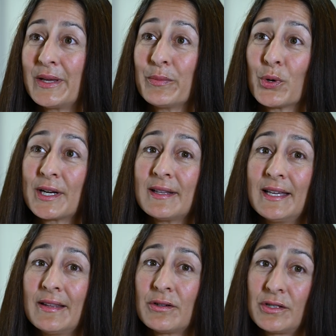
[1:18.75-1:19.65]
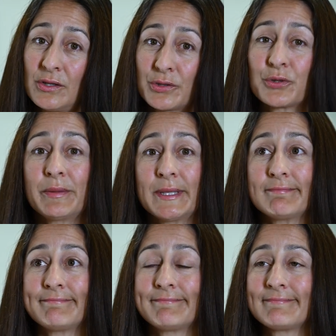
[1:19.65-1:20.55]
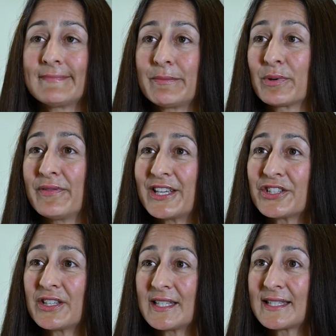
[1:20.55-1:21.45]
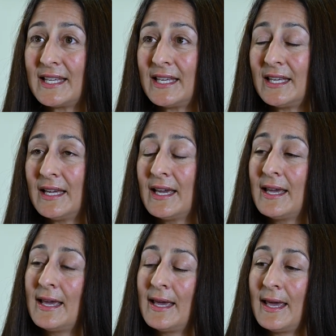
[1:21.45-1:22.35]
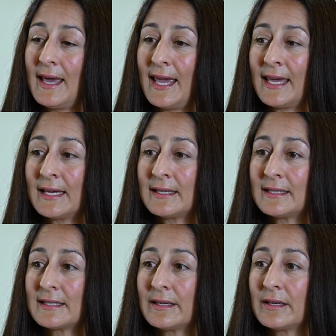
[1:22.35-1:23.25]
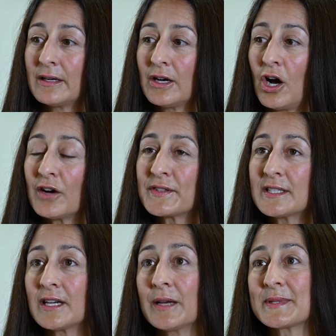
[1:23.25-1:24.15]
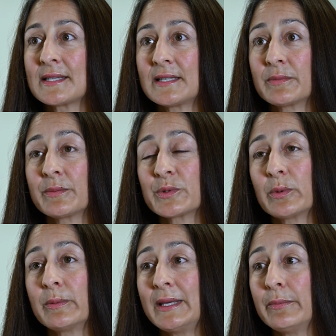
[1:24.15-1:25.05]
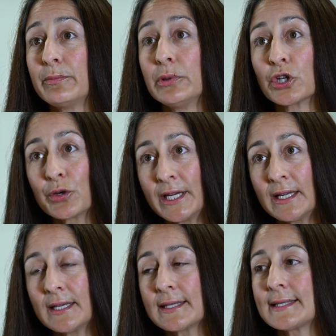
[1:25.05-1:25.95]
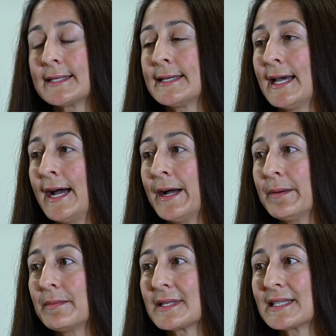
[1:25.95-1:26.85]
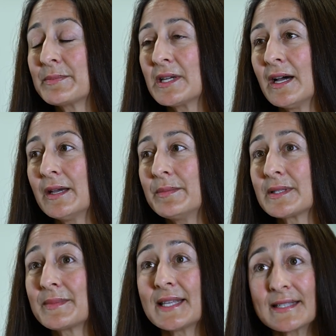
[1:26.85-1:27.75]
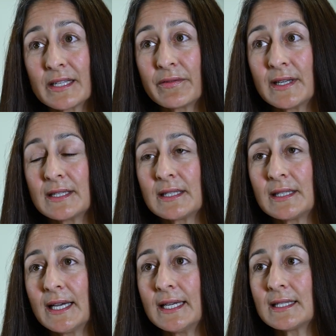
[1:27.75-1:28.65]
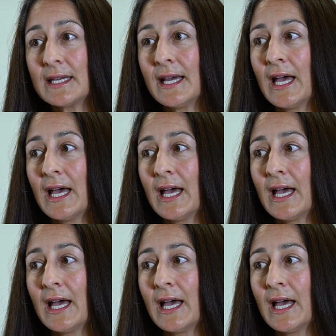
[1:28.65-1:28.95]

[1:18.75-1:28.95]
importantly, there's no treatment. Prevention is key. And oftentimes the symptoms will be blurriness, um, sometimes some sensitivity to light,